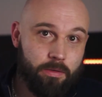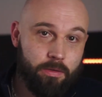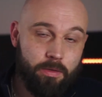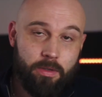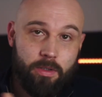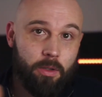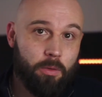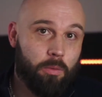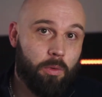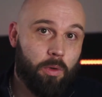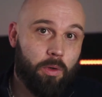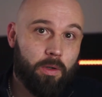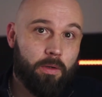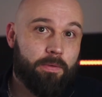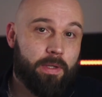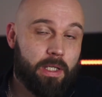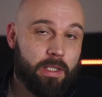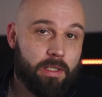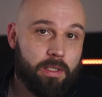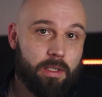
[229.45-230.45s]
do all of
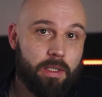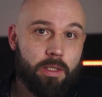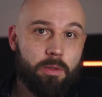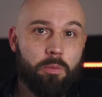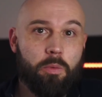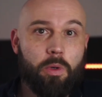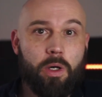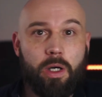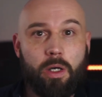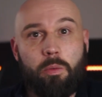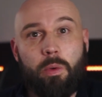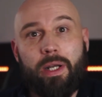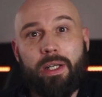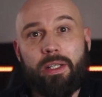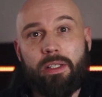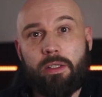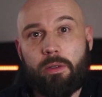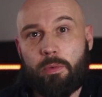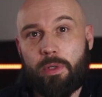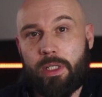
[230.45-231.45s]
this work when
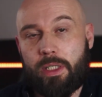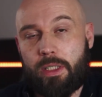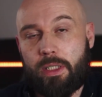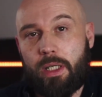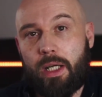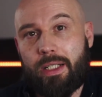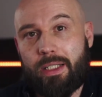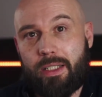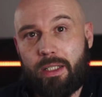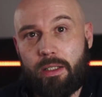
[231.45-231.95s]
someone decides to